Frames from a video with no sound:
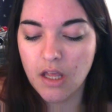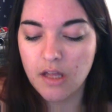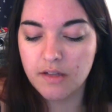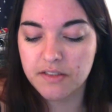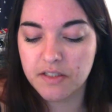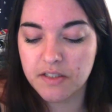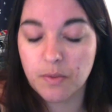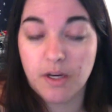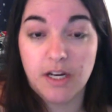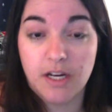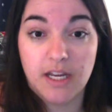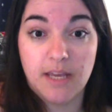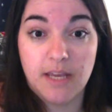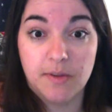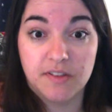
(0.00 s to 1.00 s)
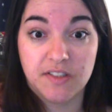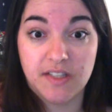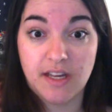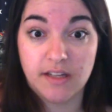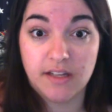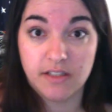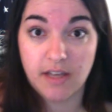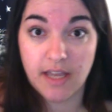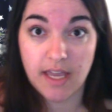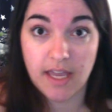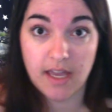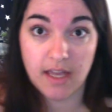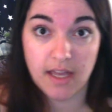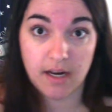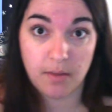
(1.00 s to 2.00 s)
So we're going to keep using that until I can't
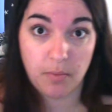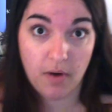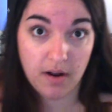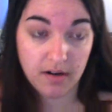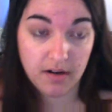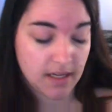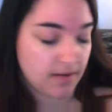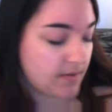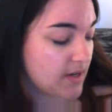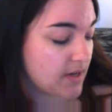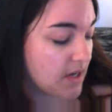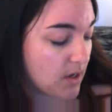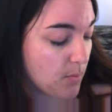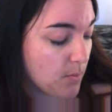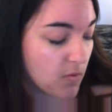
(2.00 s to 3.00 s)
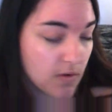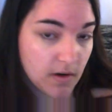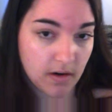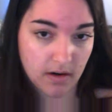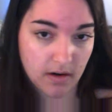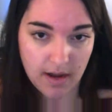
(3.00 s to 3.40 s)
get any product out of it anymore.